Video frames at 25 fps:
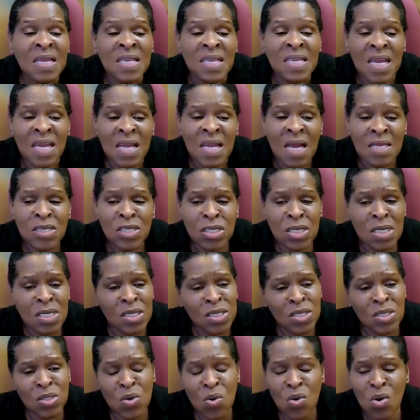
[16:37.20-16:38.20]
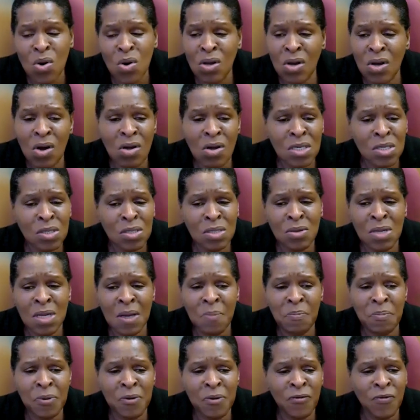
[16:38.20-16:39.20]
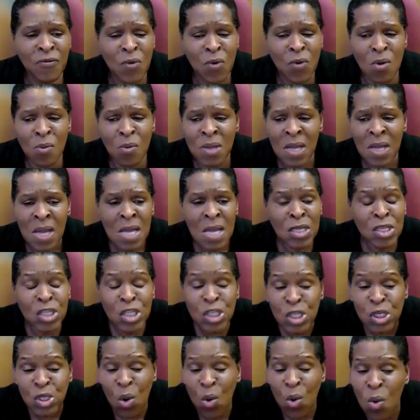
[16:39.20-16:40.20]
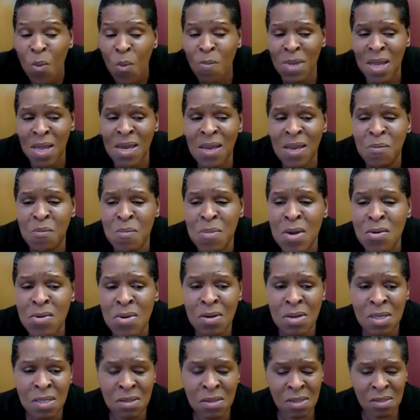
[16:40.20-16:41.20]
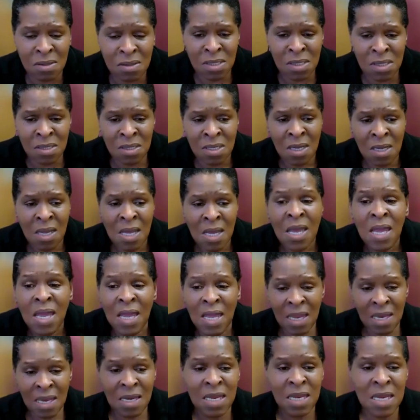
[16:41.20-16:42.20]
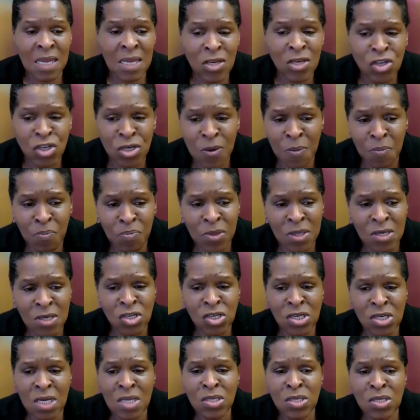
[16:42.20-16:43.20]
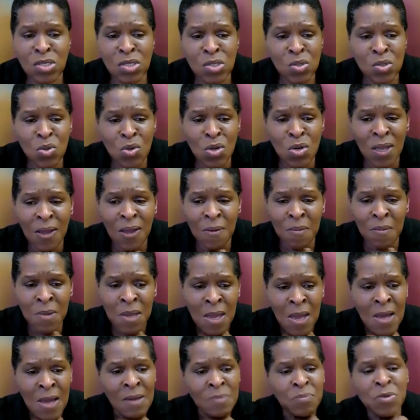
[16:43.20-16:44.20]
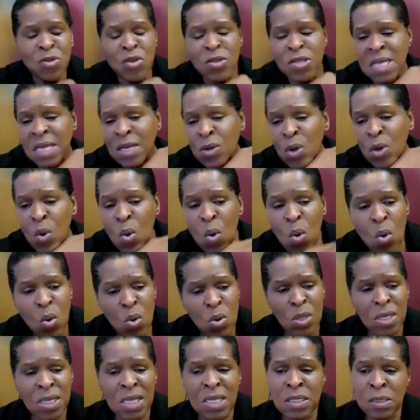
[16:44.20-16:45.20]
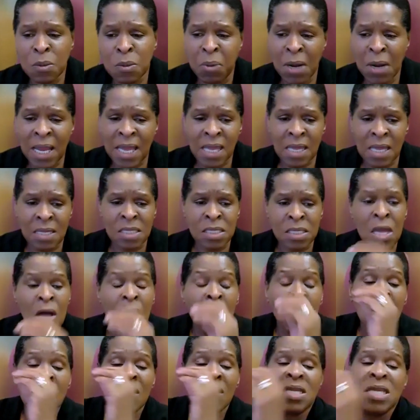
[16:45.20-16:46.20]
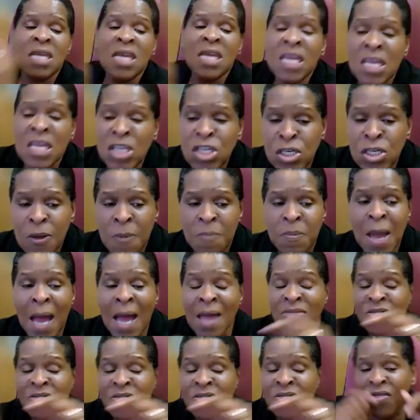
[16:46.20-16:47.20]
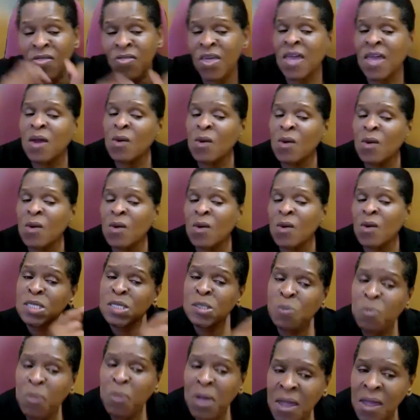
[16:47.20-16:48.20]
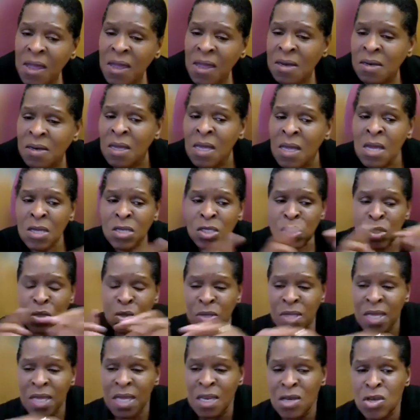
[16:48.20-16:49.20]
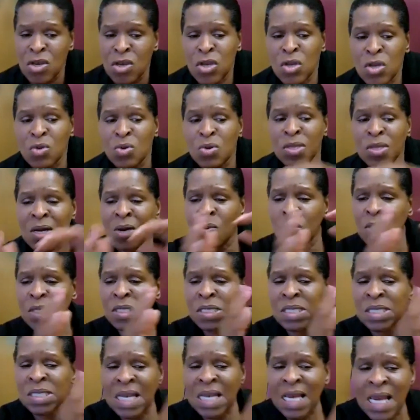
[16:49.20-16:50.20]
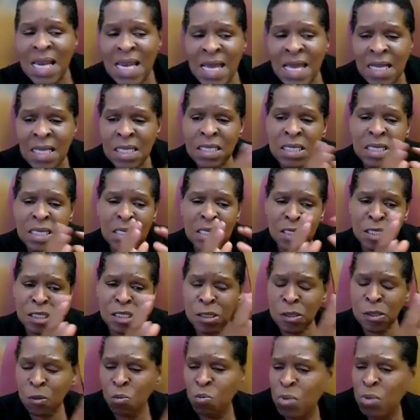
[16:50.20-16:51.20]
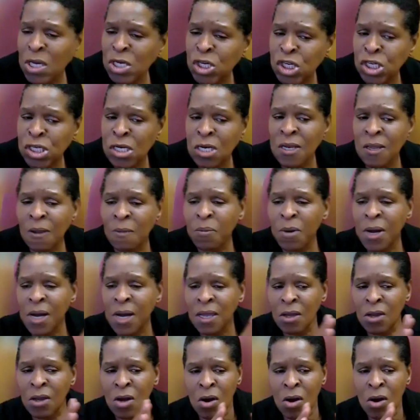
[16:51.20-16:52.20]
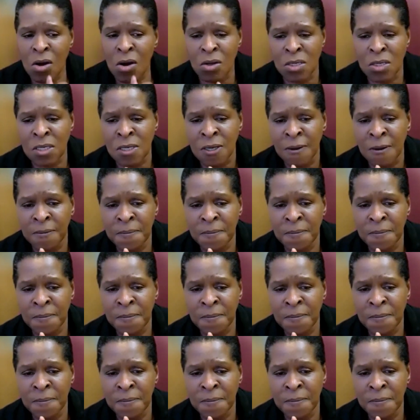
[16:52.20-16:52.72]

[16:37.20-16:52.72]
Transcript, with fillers: They I just saw God perform so many miracles in Egypt. They just saw him send all these plagues on Egypt and they were spared. So they knew they were selected specially by God.